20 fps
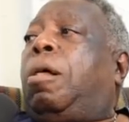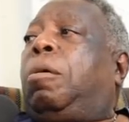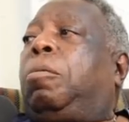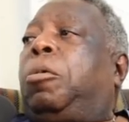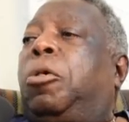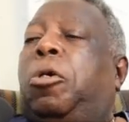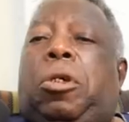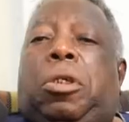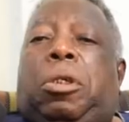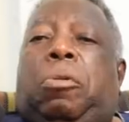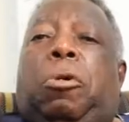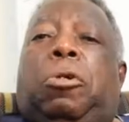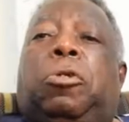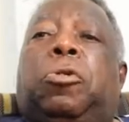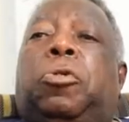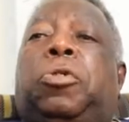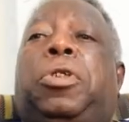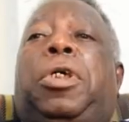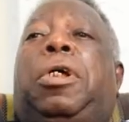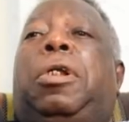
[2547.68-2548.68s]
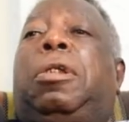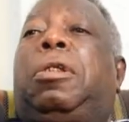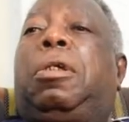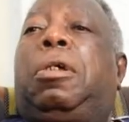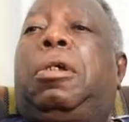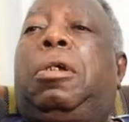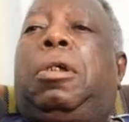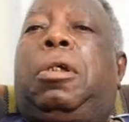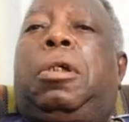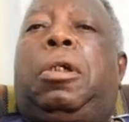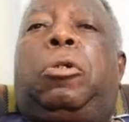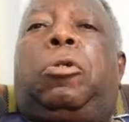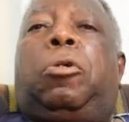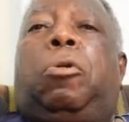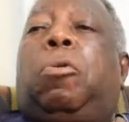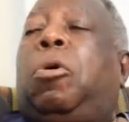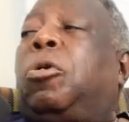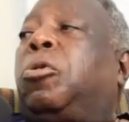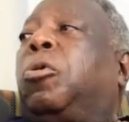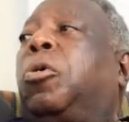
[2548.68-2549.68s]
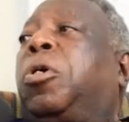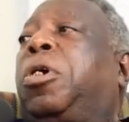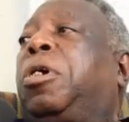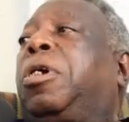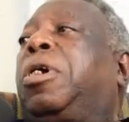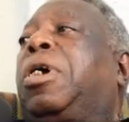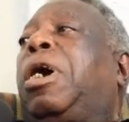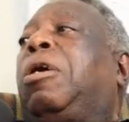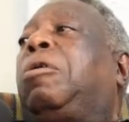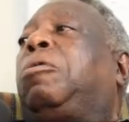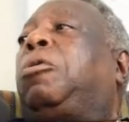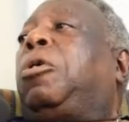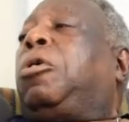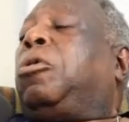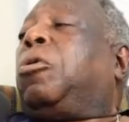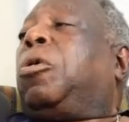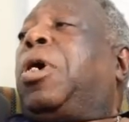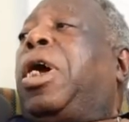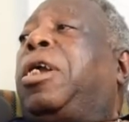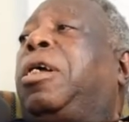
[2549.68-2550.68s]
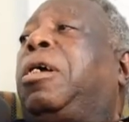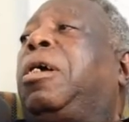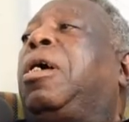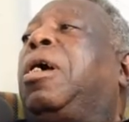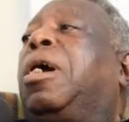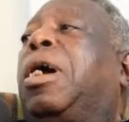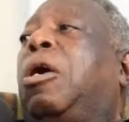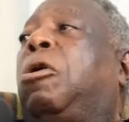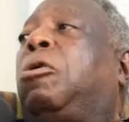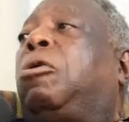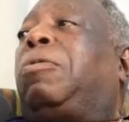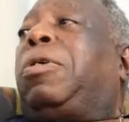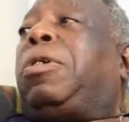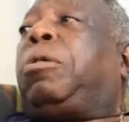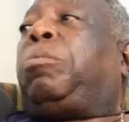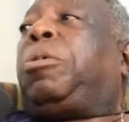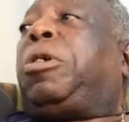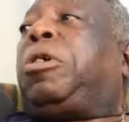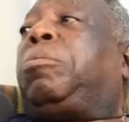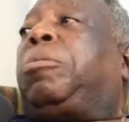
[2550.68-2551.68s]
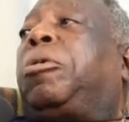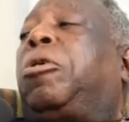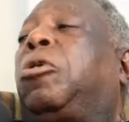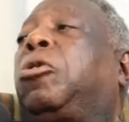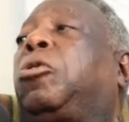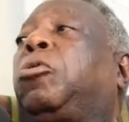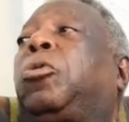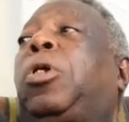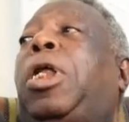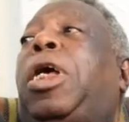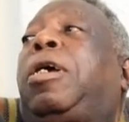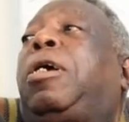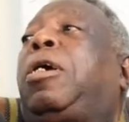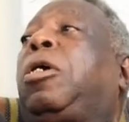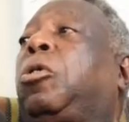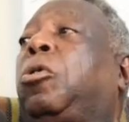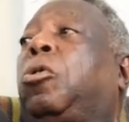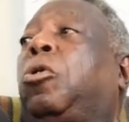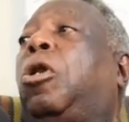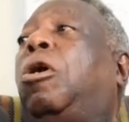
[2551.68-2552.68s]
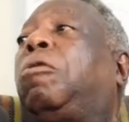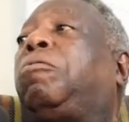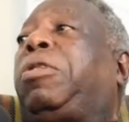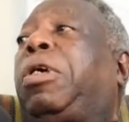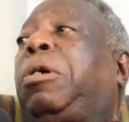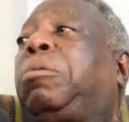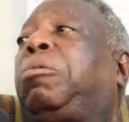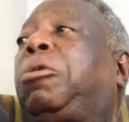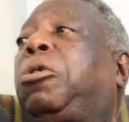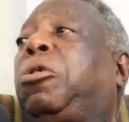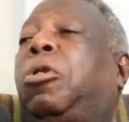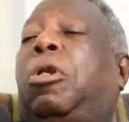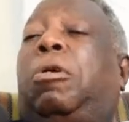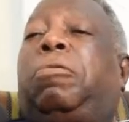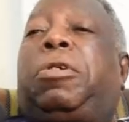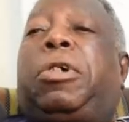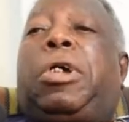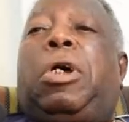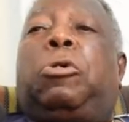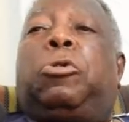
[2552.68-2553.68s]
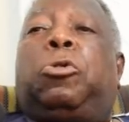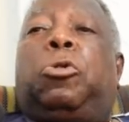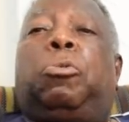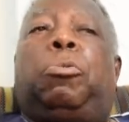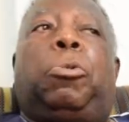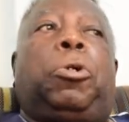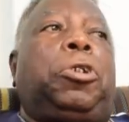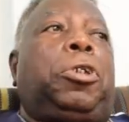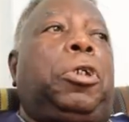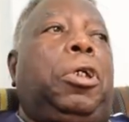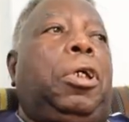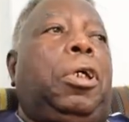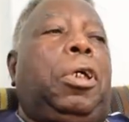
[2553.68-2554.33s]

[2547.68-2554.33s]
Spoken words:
Because they want to sell. You don't want to kill cow. You want to carry cow all over the place because you love them. You love the cow so much.